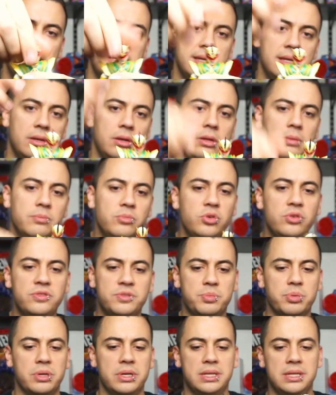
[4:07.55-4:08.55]
It all moves
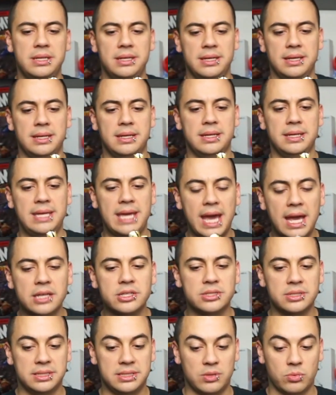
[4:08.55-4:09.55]
pretty good. He
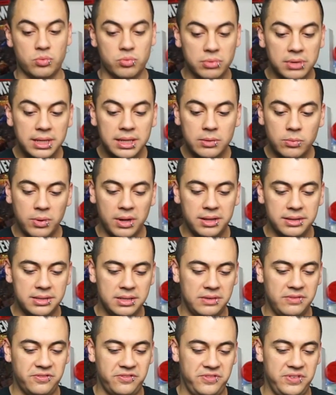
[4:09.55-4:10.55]
actually is a really well
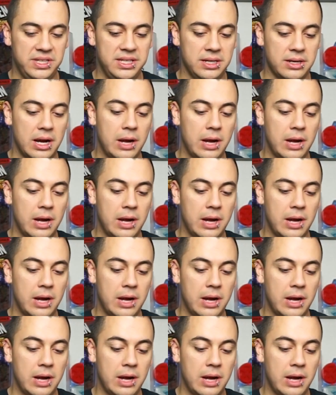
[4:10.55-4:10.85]
done figure.